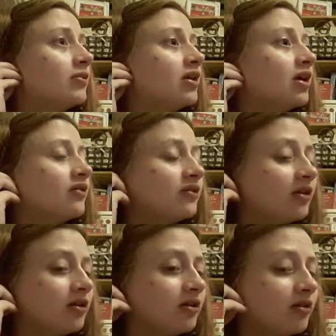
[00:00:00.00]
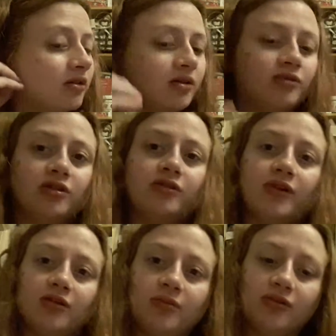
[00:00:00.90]
Yeah, so I'm doing a
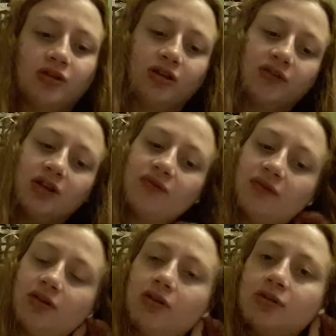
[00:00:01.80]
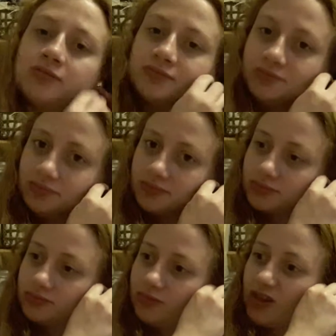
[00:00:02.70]
roundup of New Year's Eve.
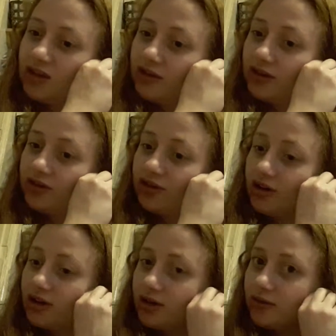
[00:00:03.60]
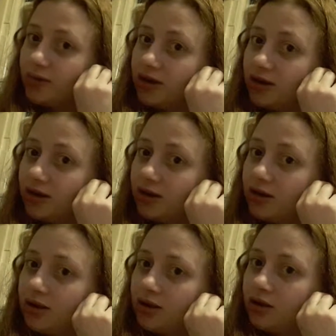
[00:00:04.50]
This year has been
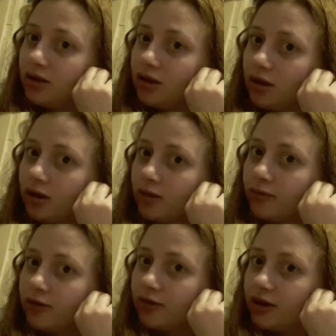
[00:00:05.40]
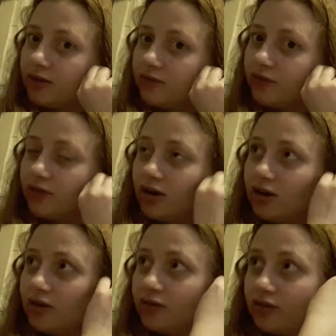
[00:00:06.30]
a bit crazy for
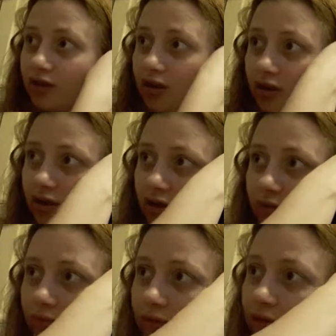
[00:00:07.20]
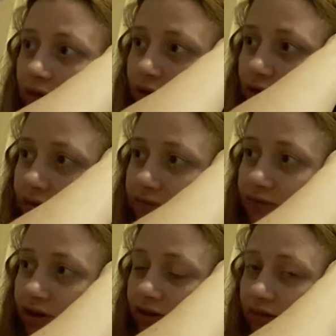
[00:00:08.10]
us. I've
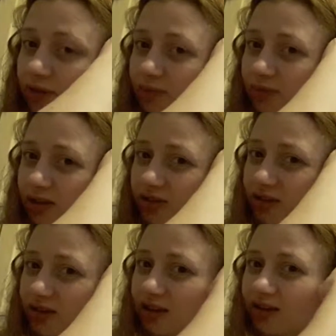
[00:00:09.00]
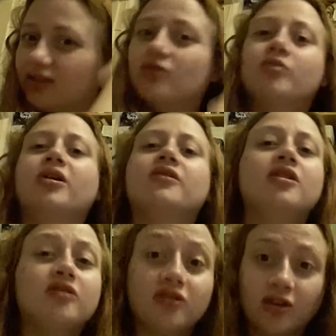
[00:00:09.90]
already asked Matt permission to talk about
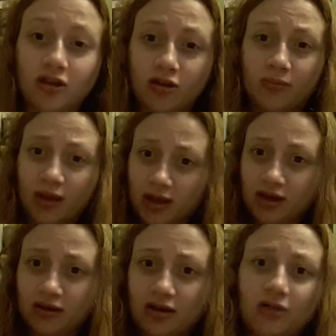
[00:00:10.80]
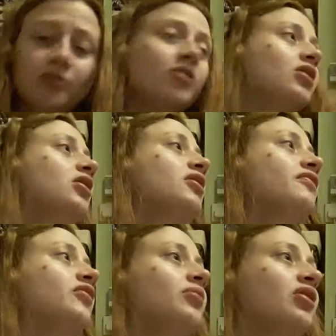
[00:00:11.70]
this. So Matt ended up
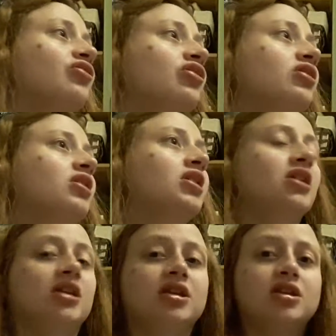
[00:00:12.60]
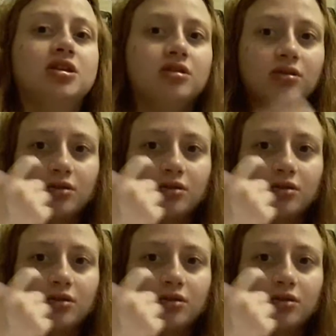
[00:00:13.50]
with depression in